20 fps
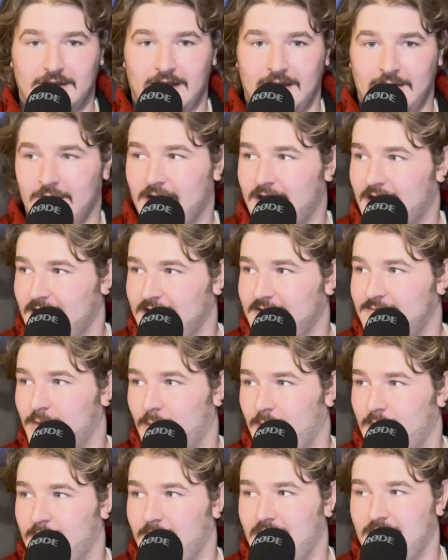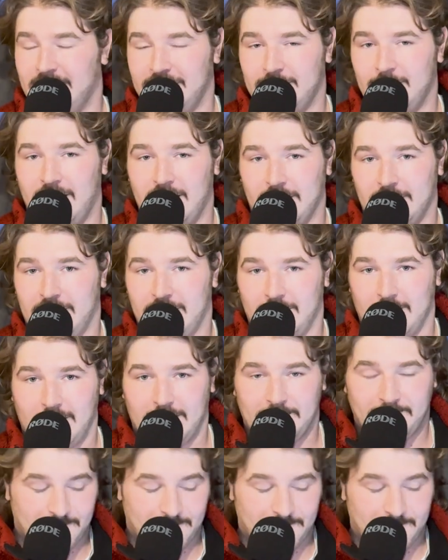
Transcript: I reckon he's probably made his way onto it.